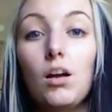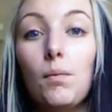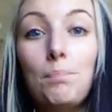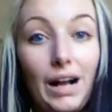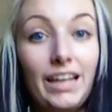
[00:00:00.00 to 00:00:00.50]

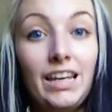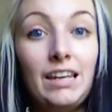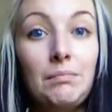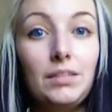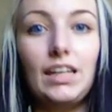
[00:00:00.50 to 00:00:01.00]
by
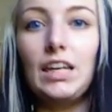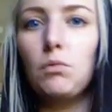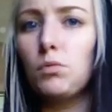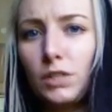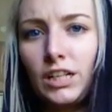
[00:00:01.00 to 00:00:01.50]
him, like he
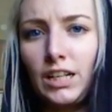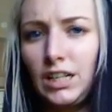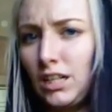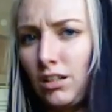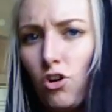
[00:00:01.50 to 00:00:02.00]
would pretend he
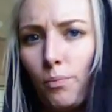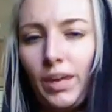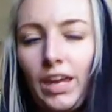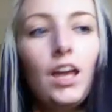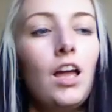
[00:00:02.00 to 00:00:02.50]
didn't know
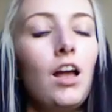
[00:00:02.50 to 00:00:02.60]
me.